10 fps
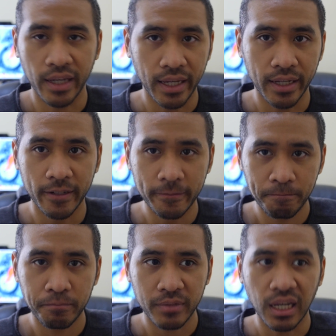And
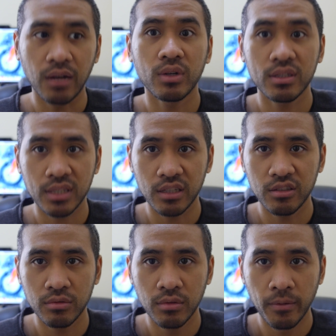I want to tell
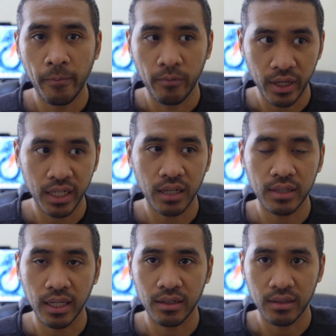you right
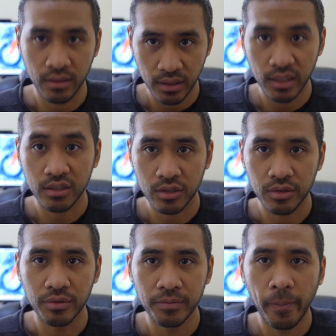now that it's
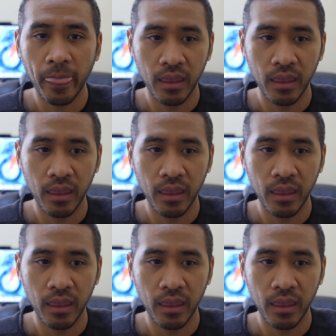true.